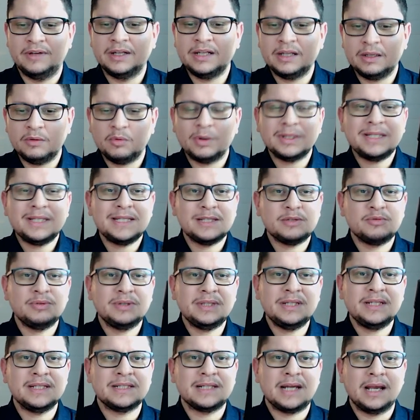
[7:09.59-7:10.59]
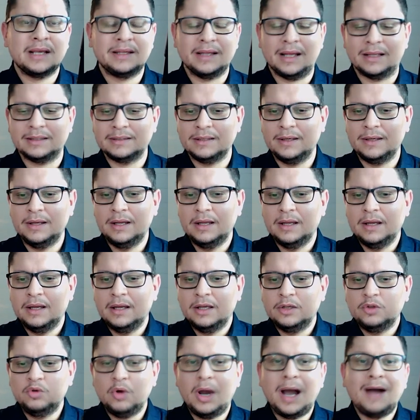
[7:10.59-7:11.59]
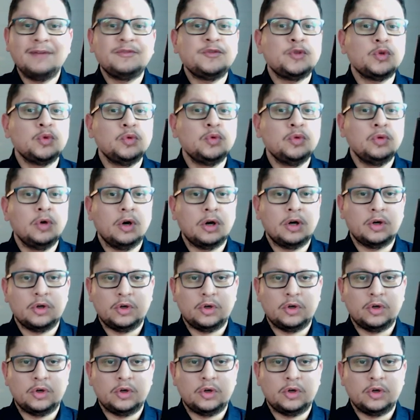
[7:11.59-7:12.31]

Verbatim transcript: And what is written is like that. You have to